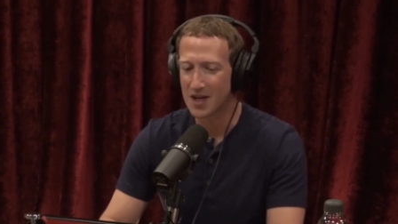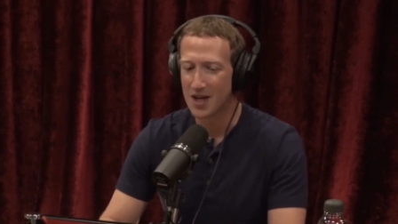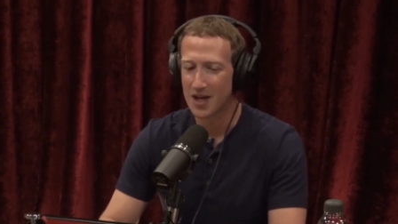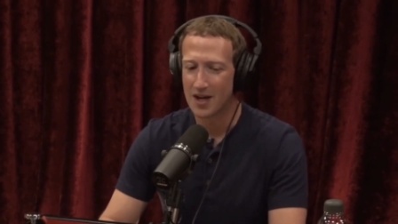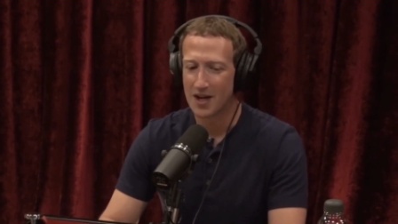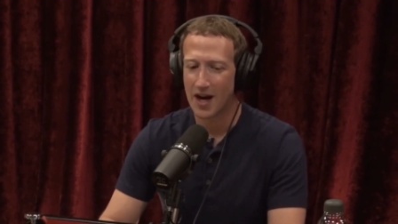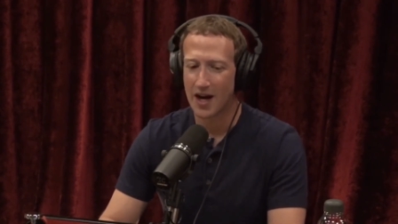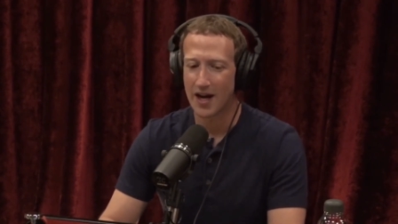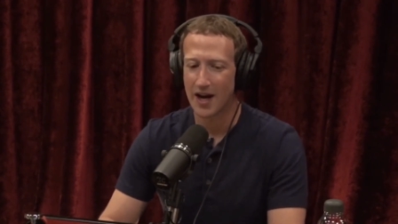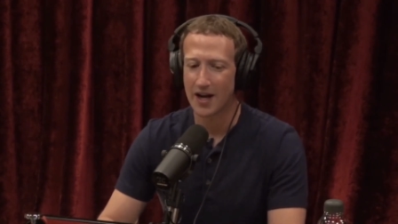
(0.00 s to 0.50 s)

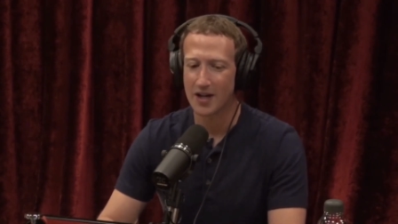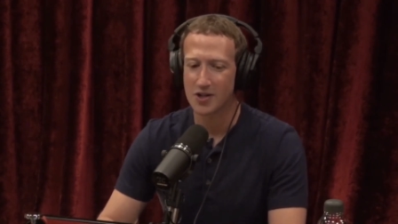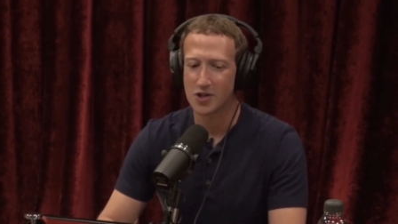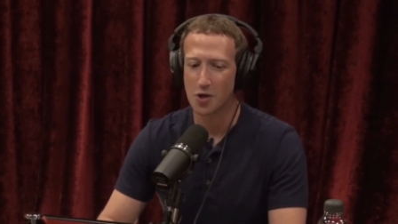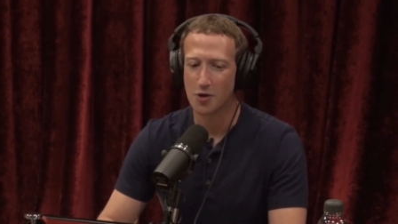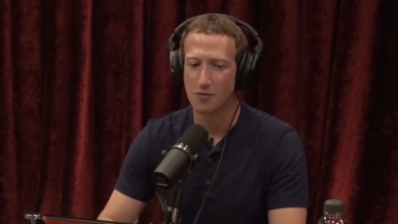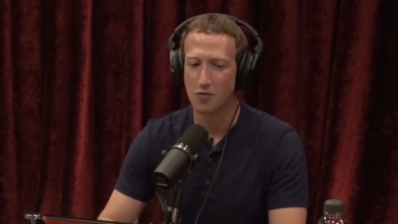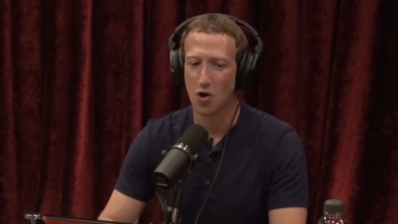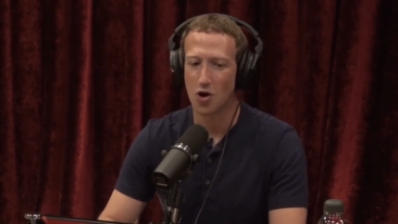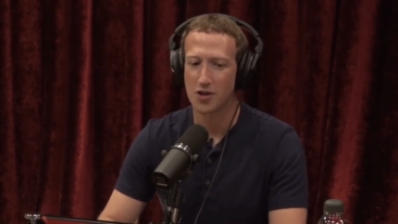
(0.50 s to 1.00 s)
It's, I
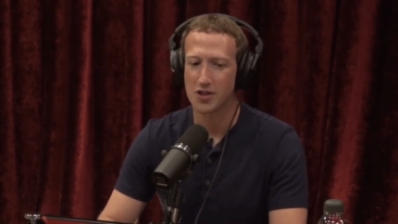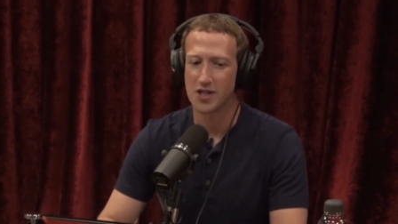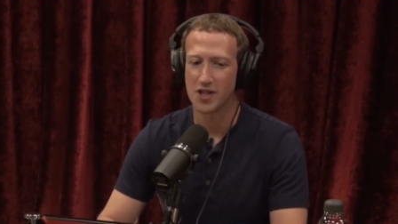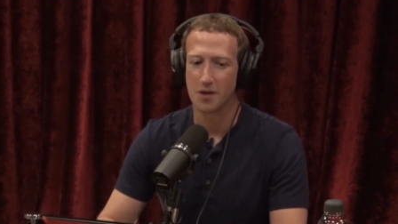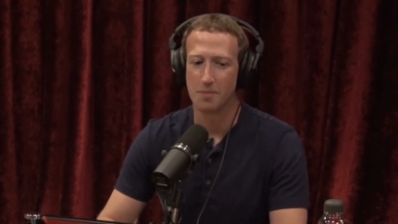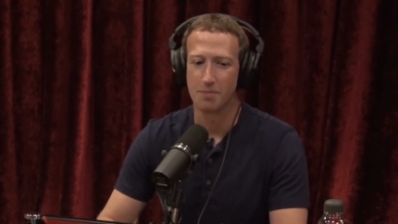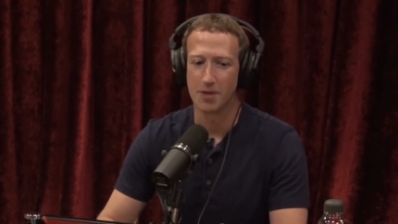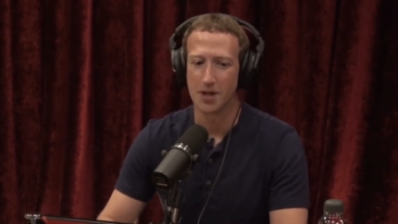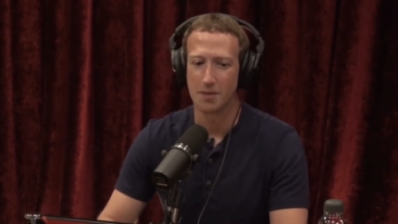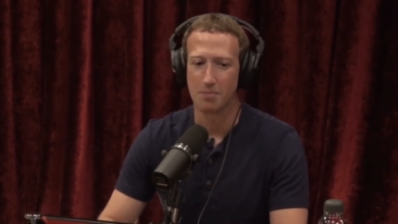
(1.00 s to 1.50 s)
guess
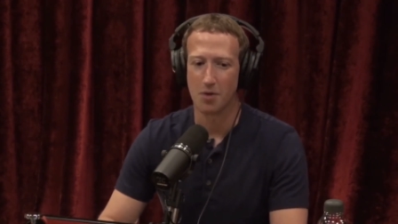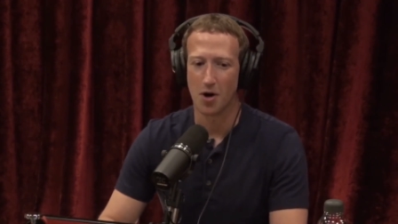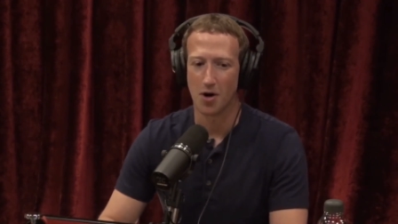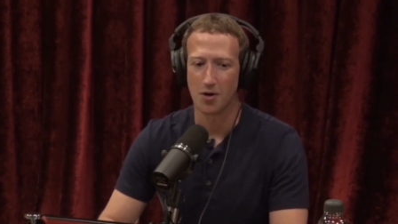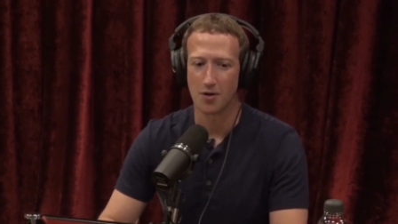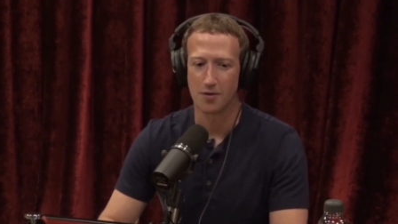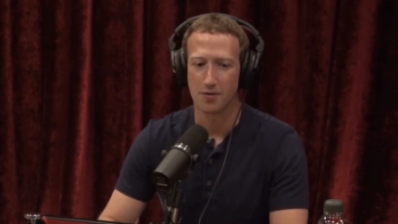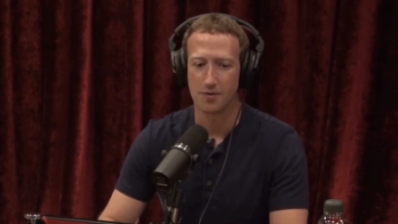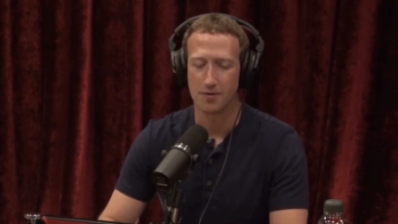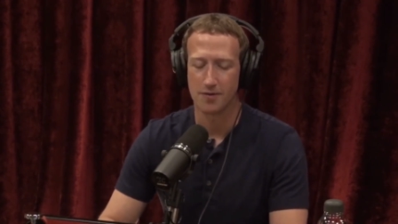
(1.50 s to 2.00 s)
overall, it's like a big
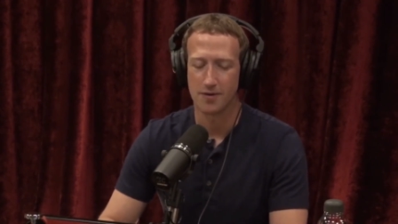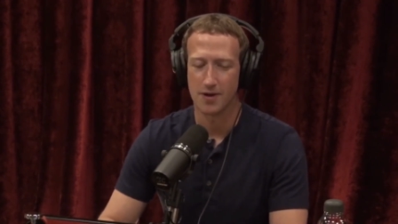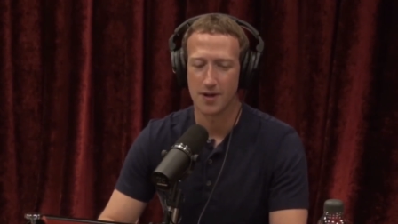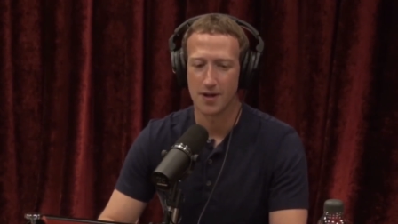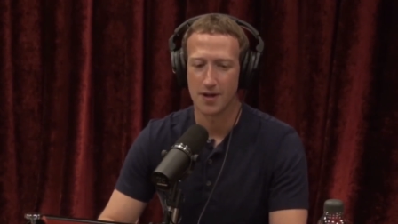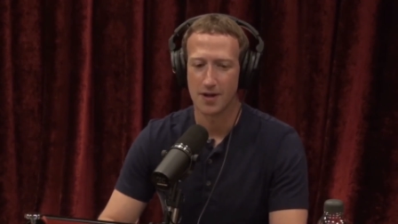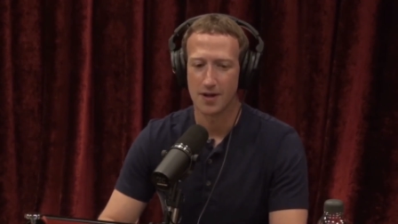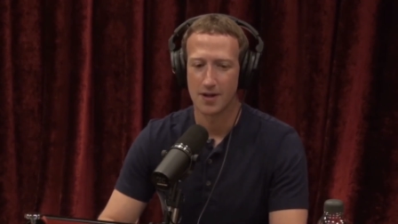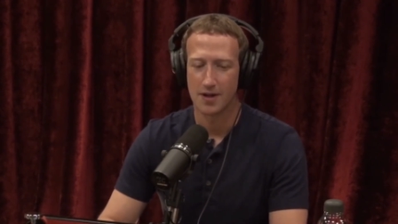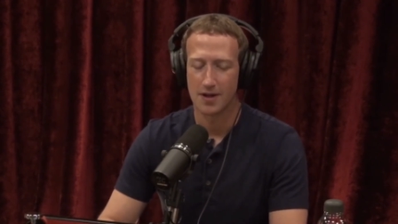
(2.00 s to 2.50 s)
part
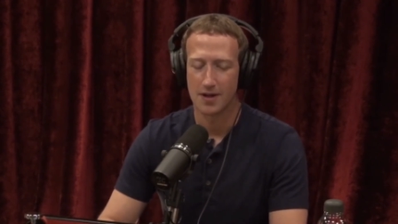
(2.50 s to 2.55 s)
of,